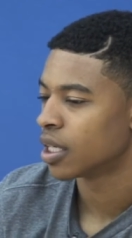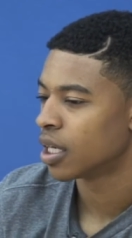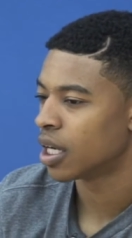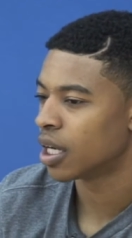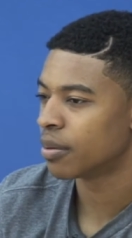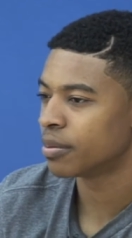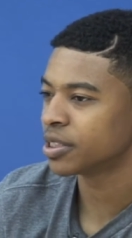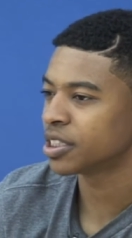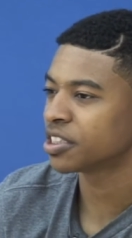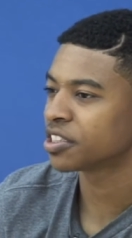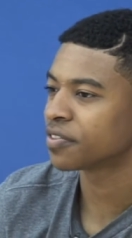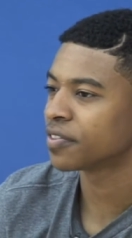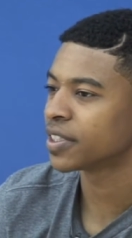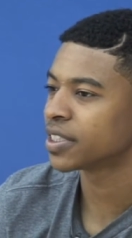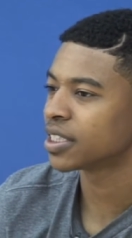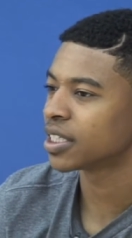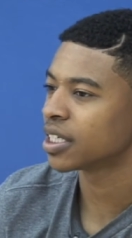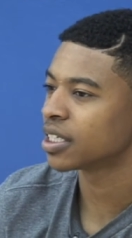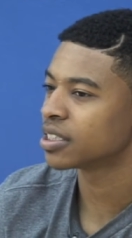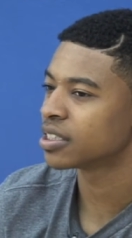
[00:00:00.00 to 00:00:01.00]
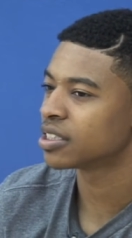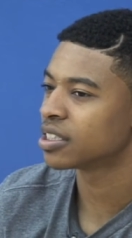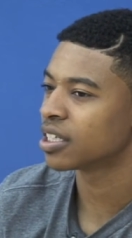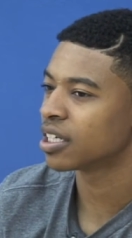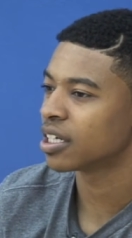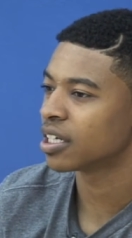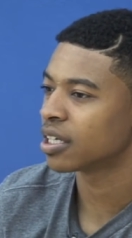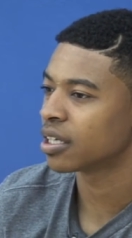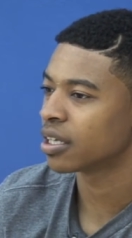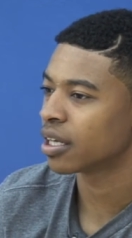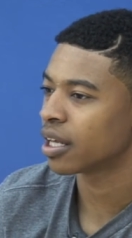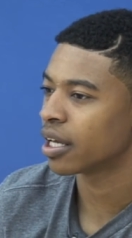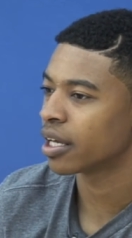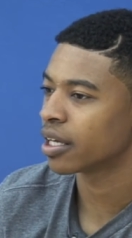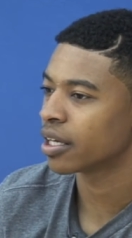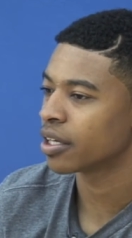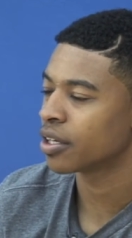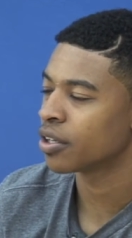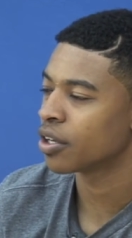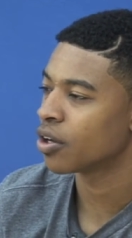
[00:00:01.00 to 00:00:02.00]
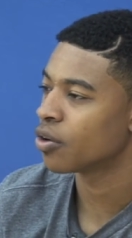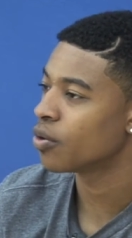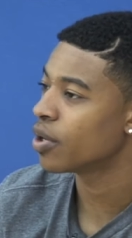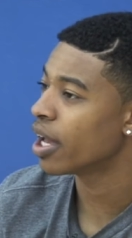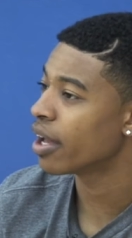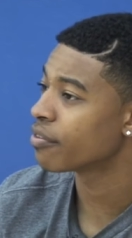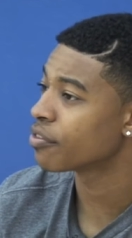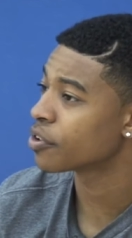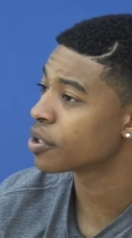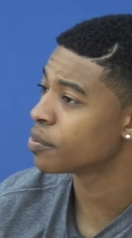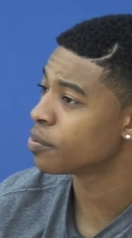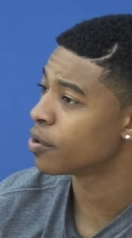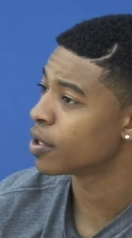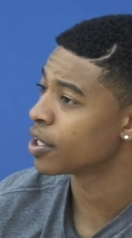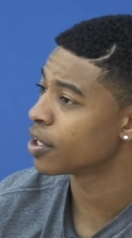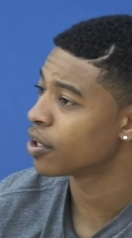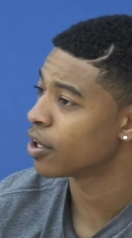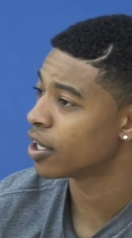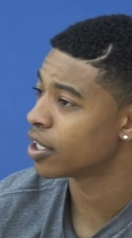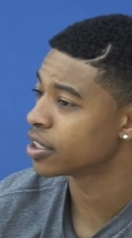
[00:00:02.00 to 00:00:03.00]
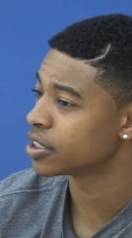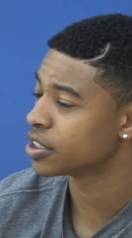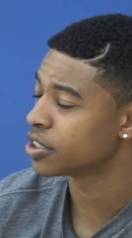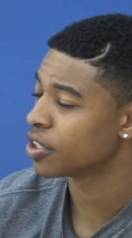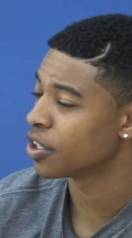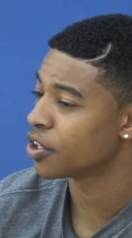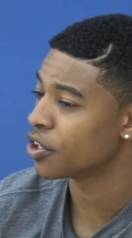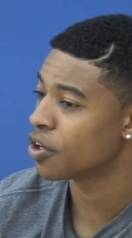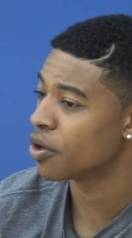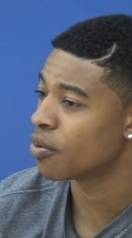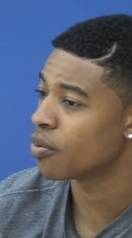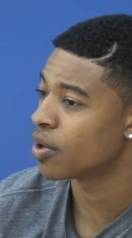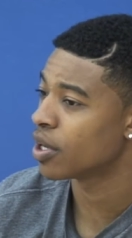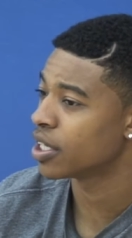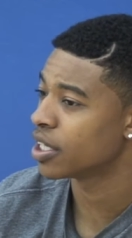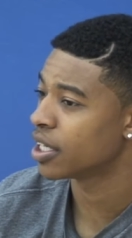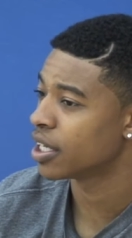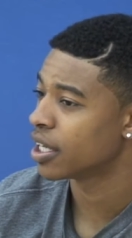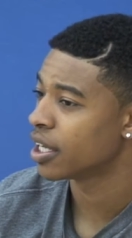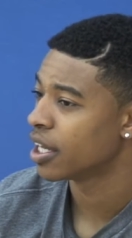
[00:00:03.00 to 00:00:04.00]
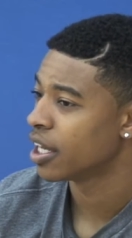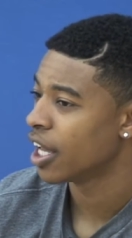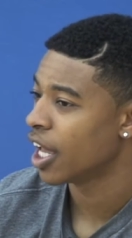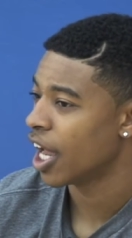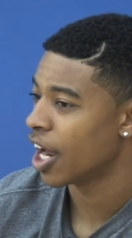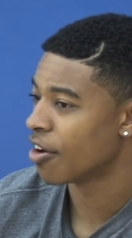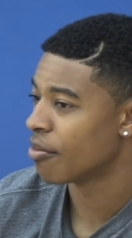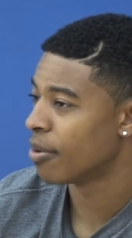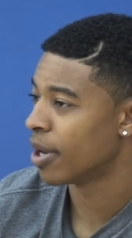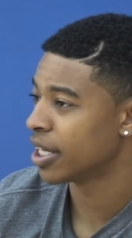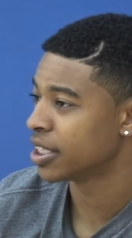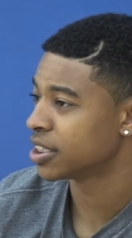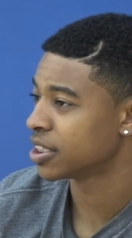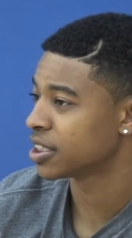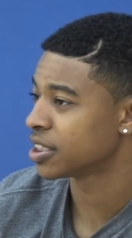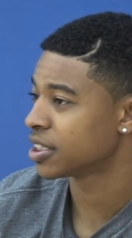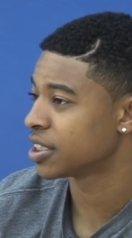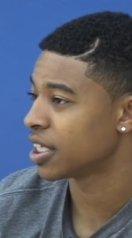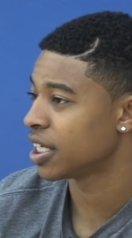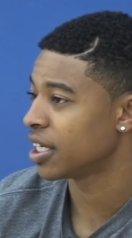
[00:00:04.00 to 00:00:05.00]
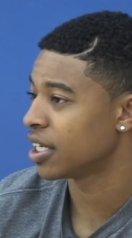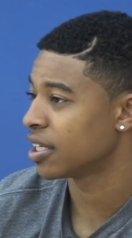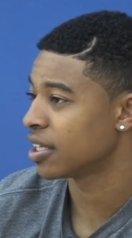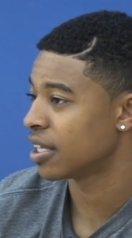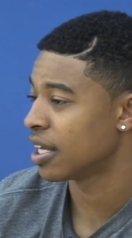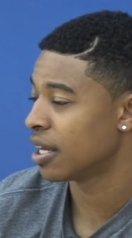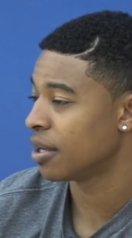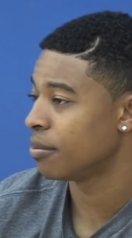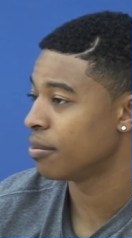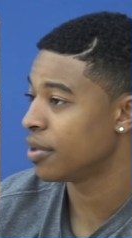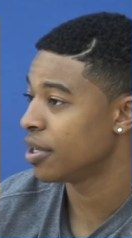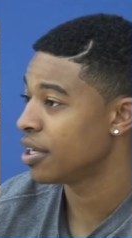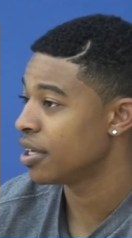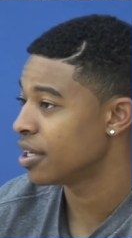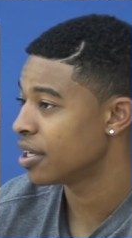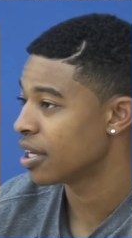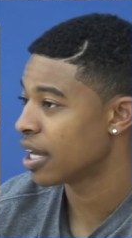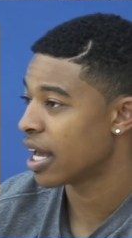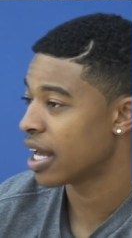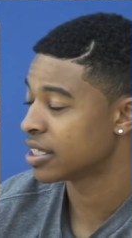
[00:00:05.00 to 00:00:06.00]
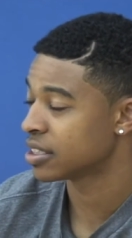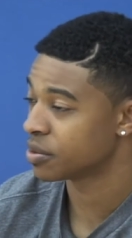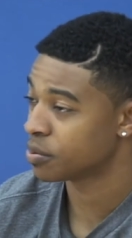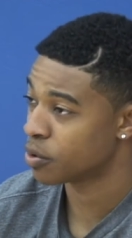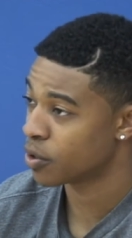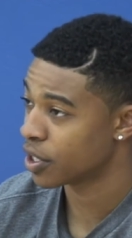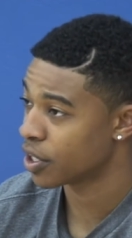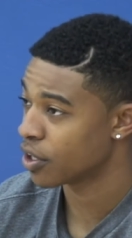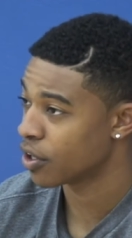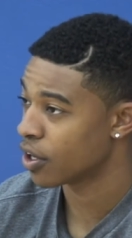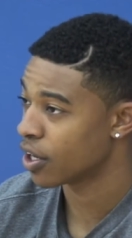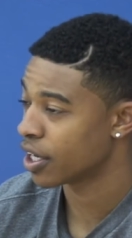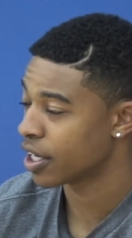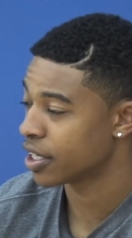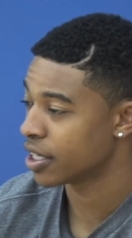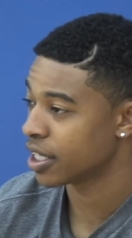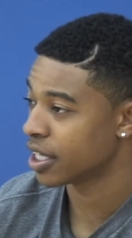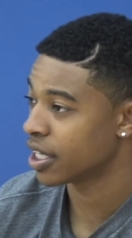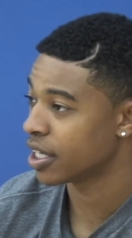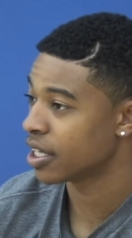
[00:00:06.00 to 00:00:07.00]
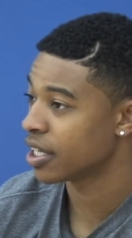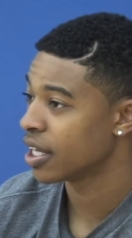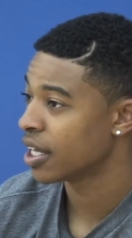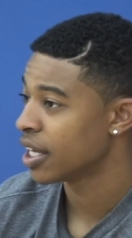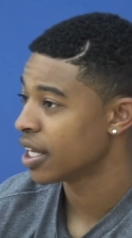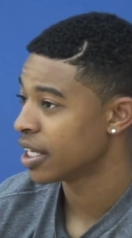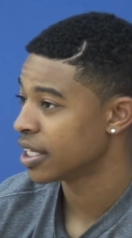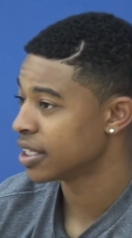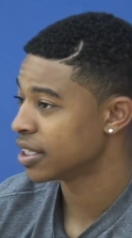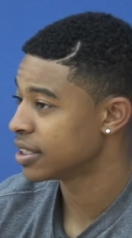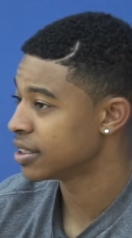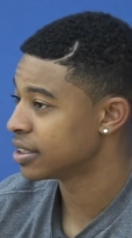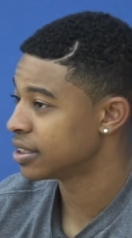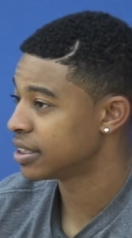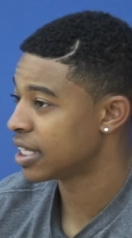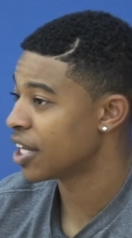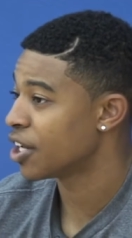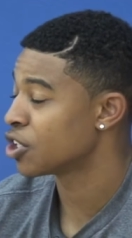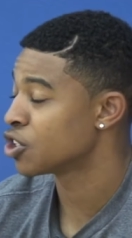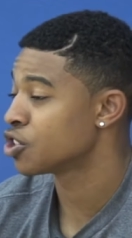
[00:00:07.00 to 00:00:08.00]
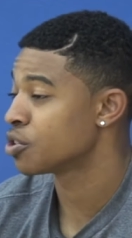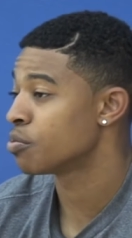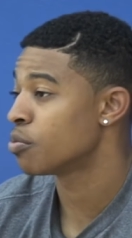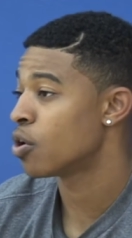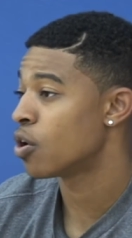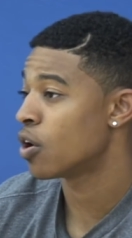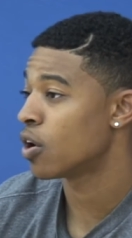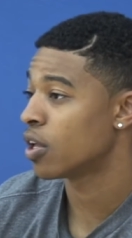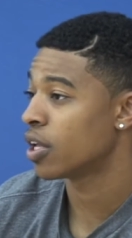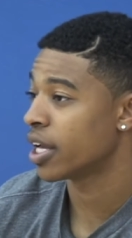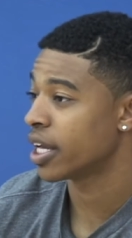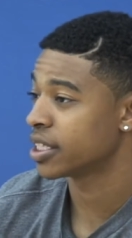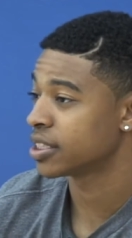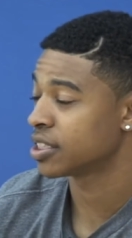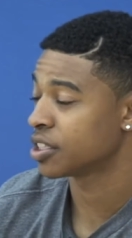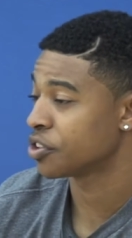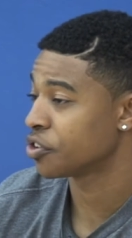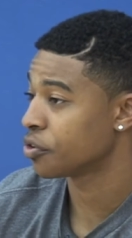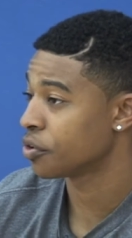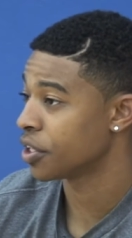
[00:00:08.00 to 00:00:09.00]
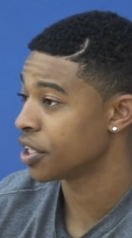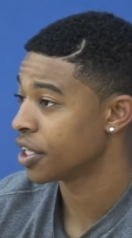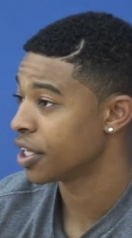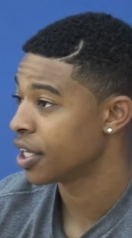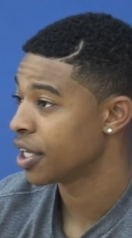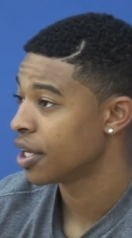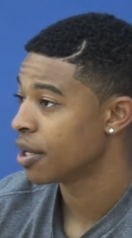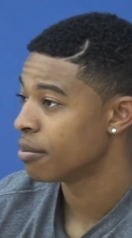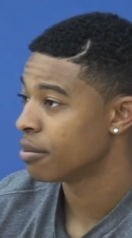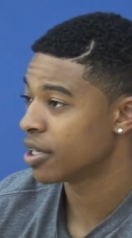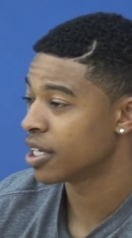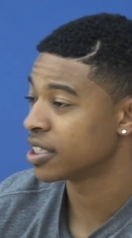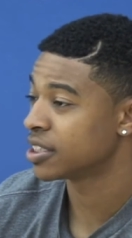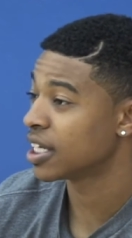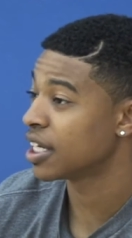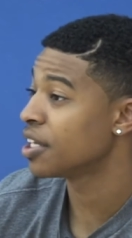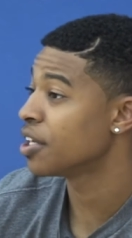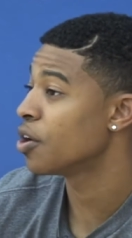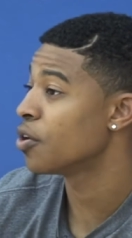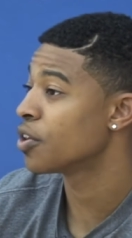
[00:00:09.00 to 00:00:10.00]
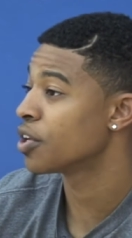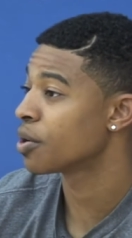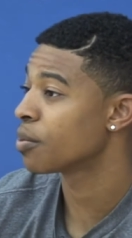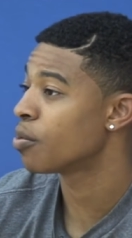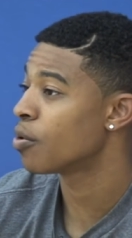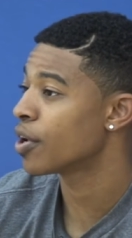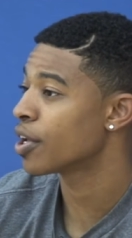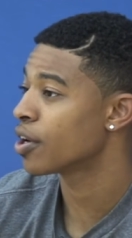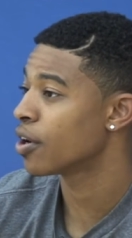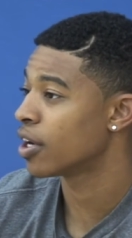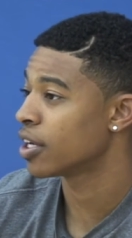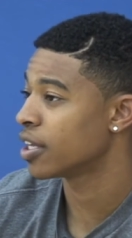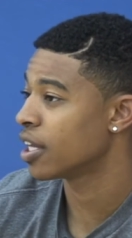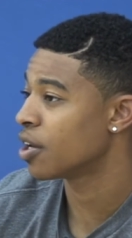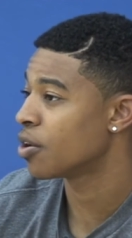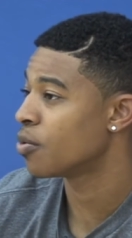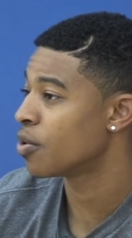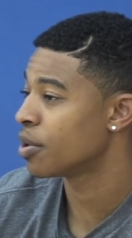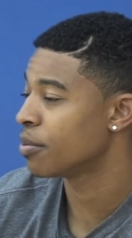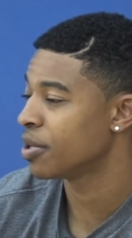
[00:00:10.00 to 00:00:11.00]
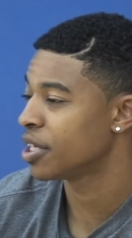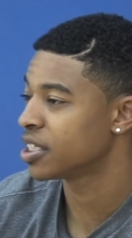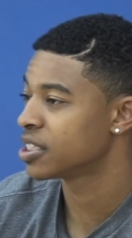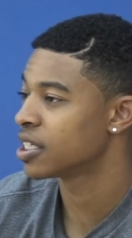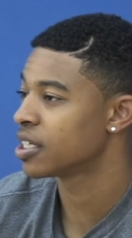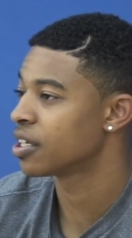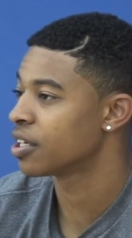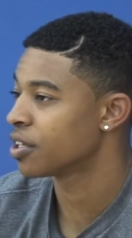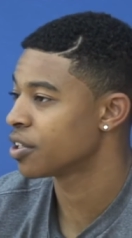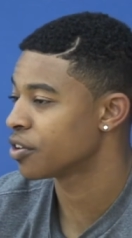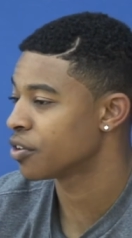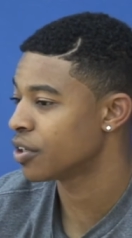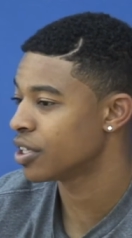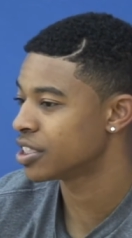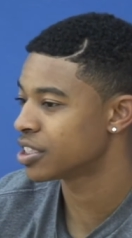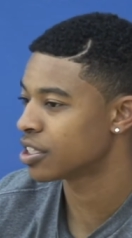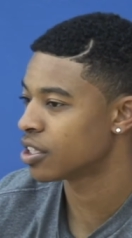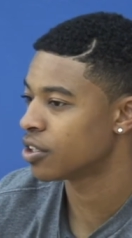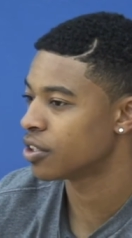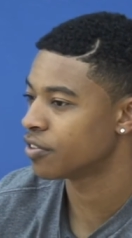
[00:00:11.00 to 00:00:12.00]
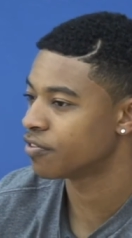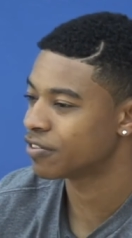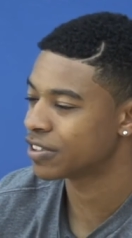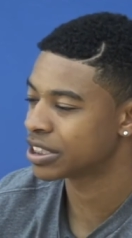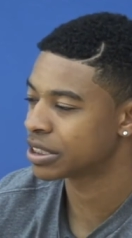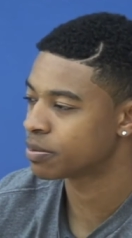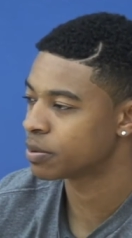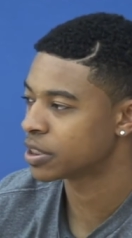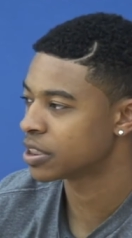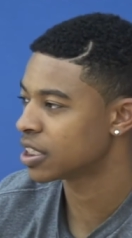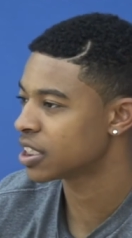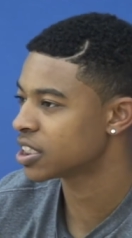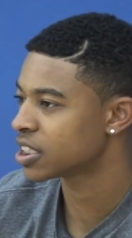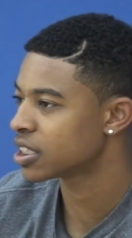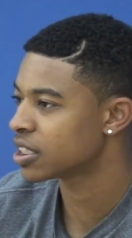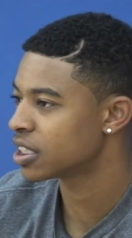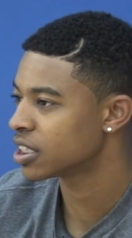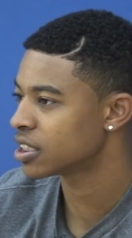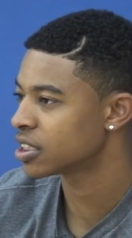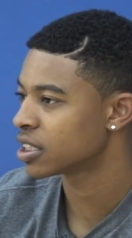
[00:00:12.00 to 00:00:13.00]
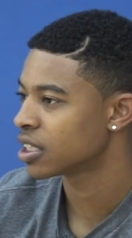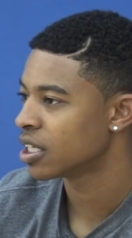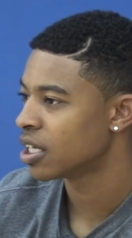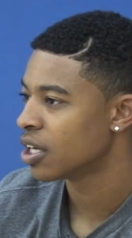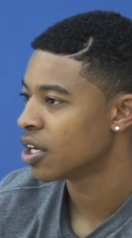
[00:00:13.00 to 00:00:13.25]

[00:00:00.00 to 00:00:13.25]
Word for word: Um, it just fits into like you know we have three point guards. You know you don't want everybody just think like me as the point guard and then Zay or Jamal as the three because they know they're a point guard. They don't want to be considered a three. So if it's positionless,